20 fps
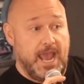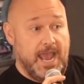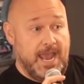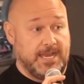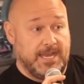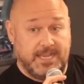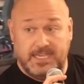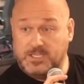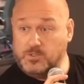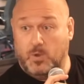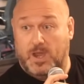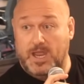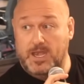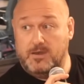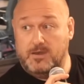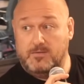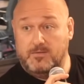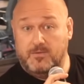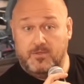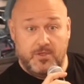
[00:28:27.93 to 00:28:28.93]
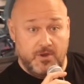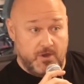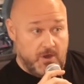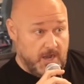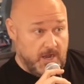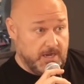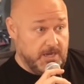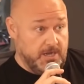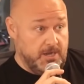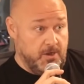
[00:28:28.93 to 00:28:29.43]
And guess what? They're
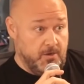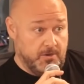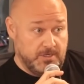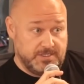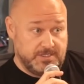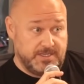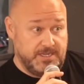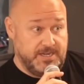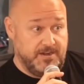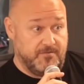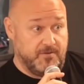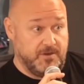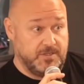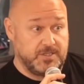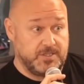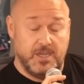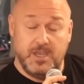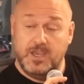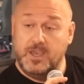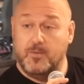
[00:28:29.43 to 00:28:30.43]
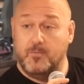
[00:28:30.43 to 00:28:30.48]
not going to notice the difference.